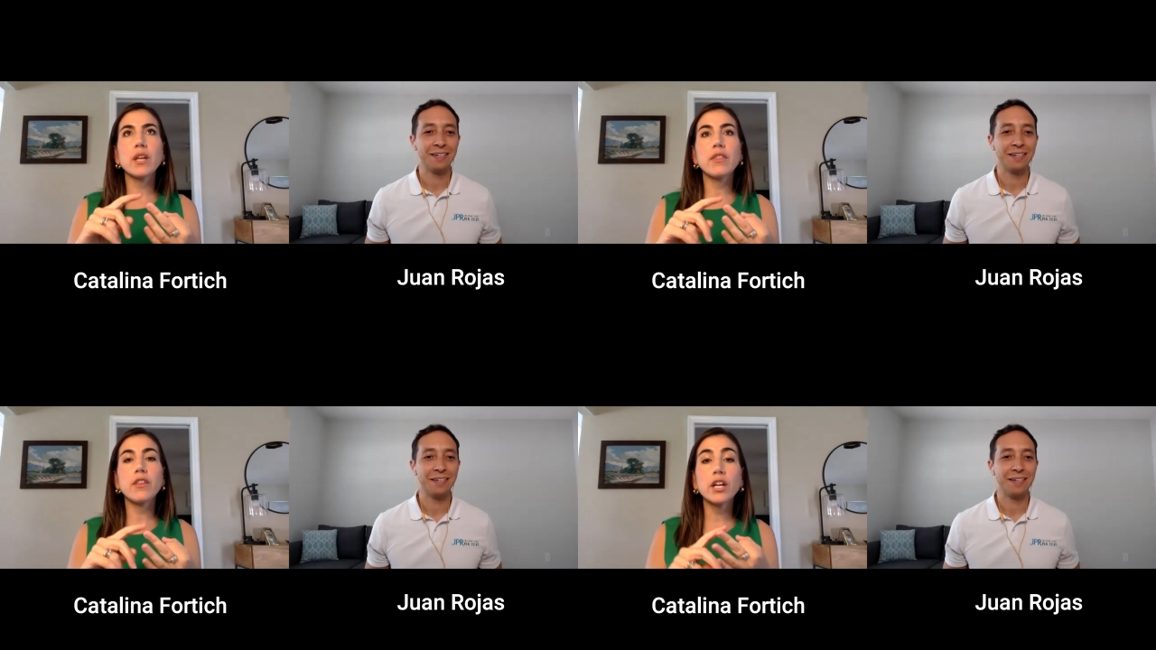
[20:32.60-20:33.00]

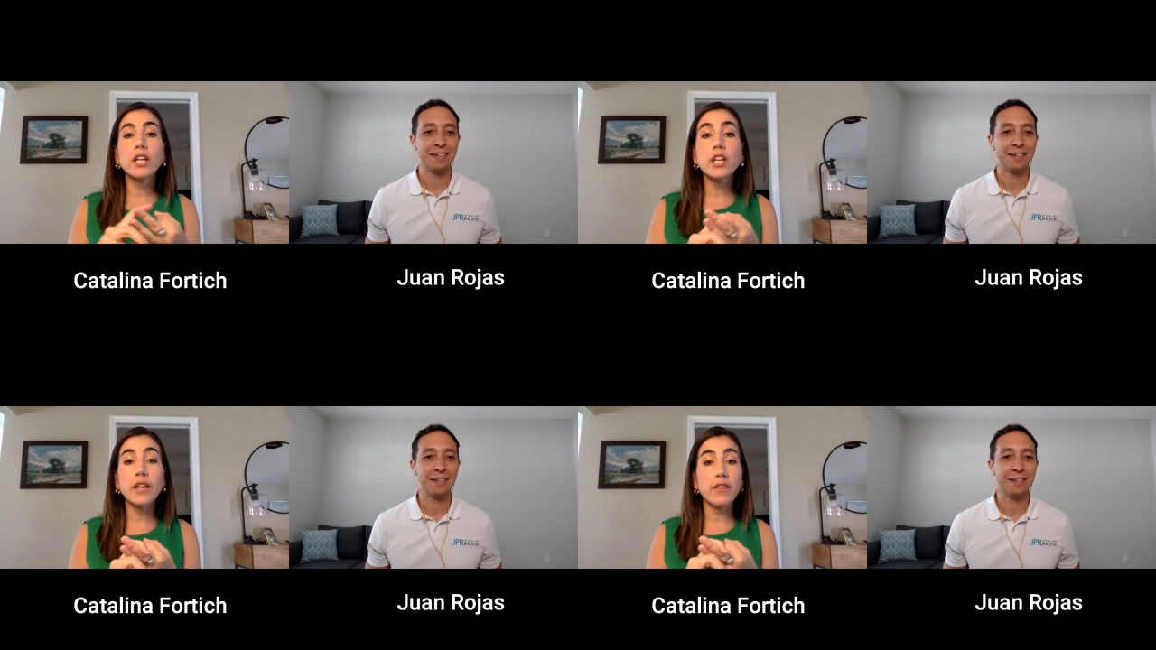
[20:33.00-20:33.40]
Speaker 1: they're gonna
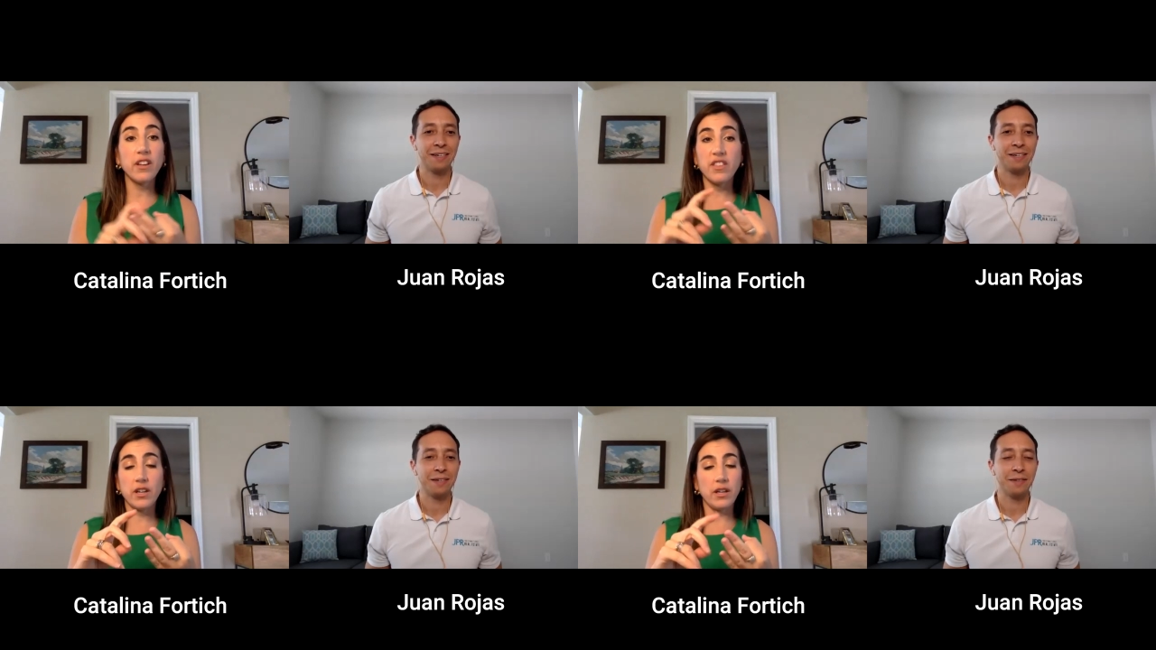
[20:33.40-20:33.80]
their,
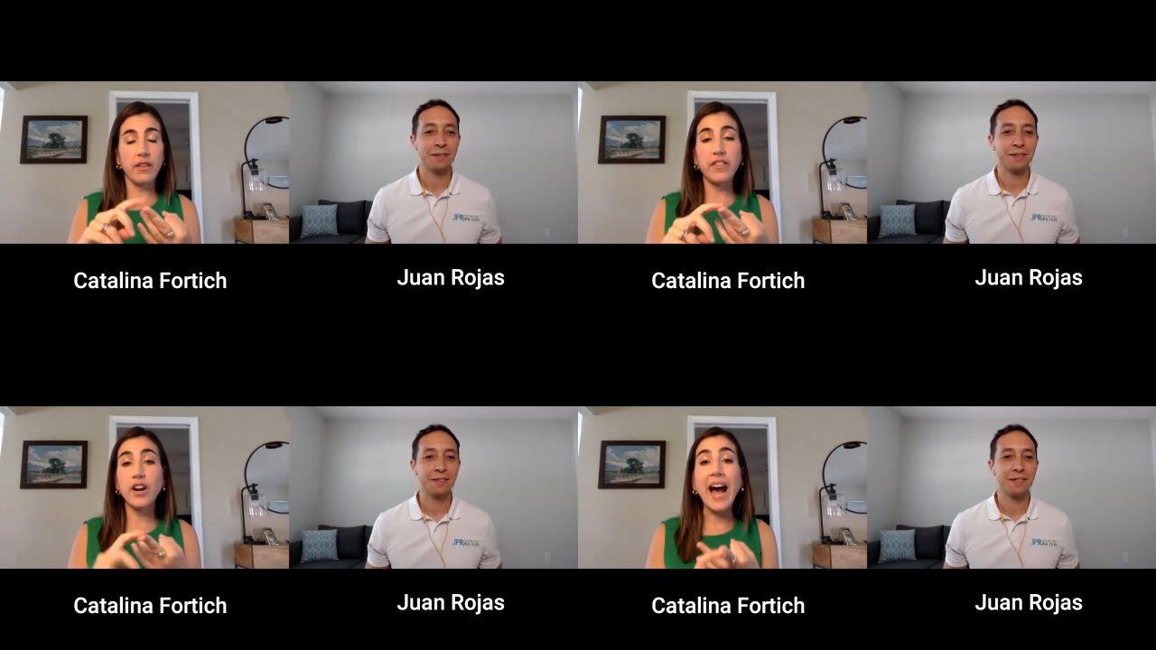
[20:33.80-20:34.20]
their
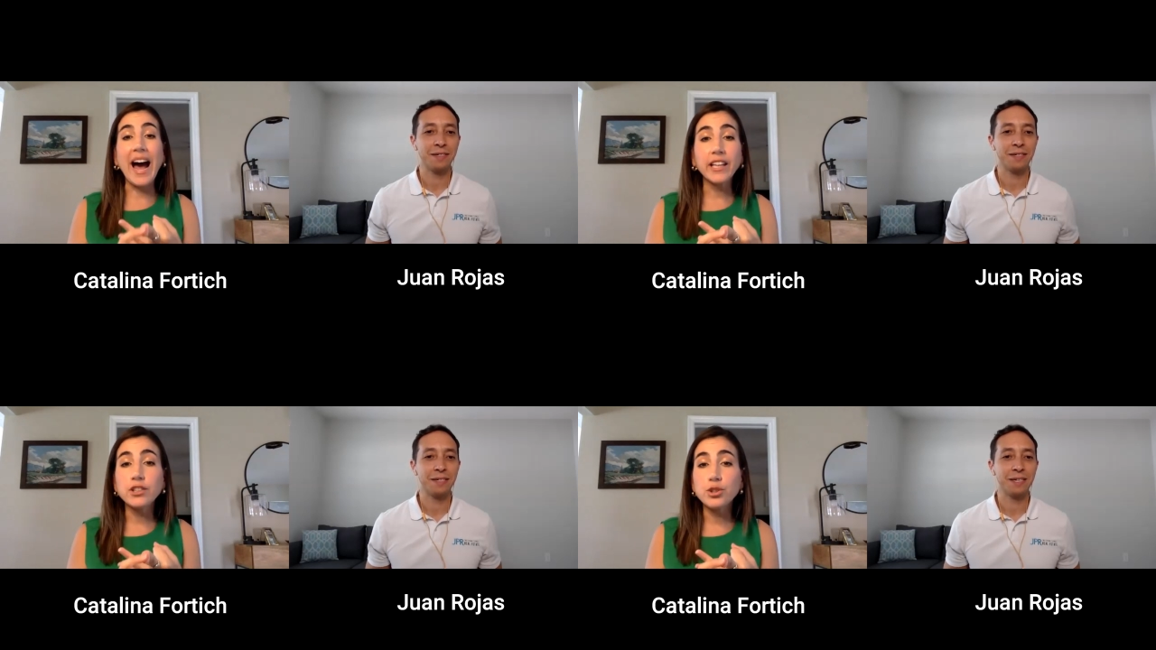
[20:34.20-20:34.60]
their
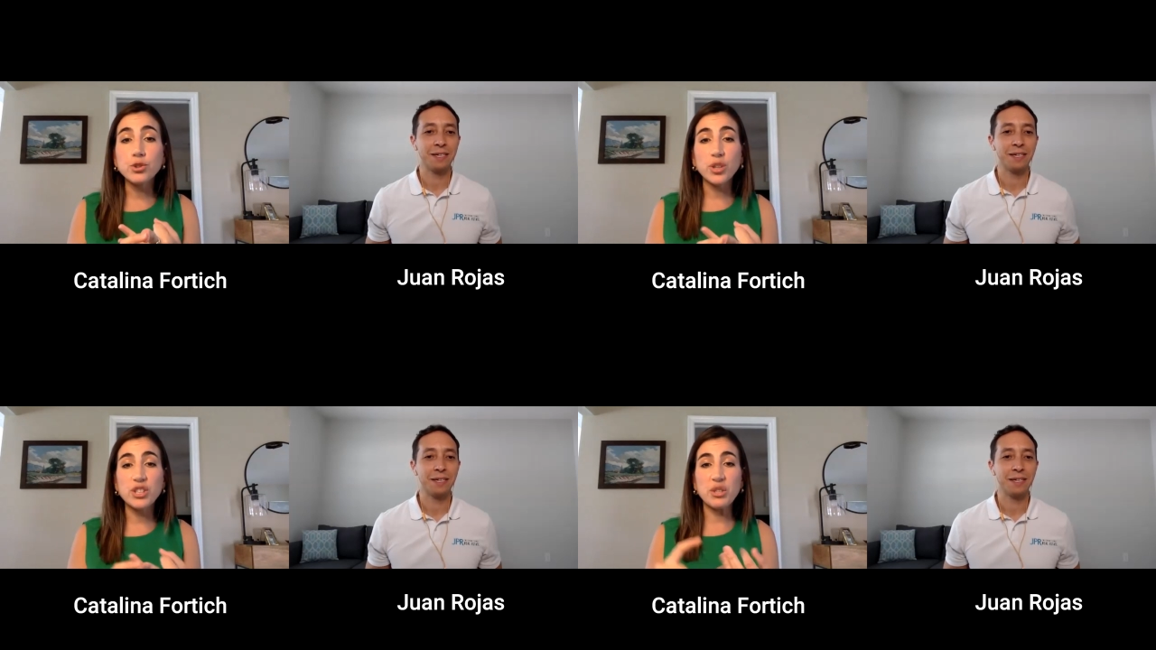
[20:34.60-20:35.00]
attitude
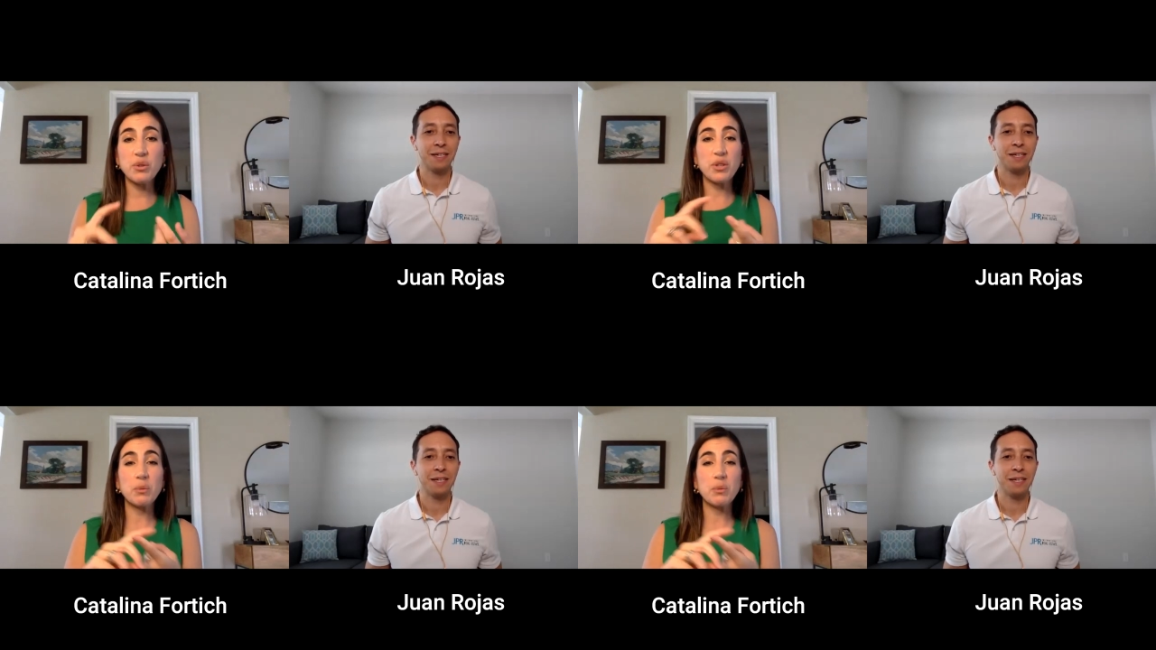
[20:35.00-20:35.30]
towards you, their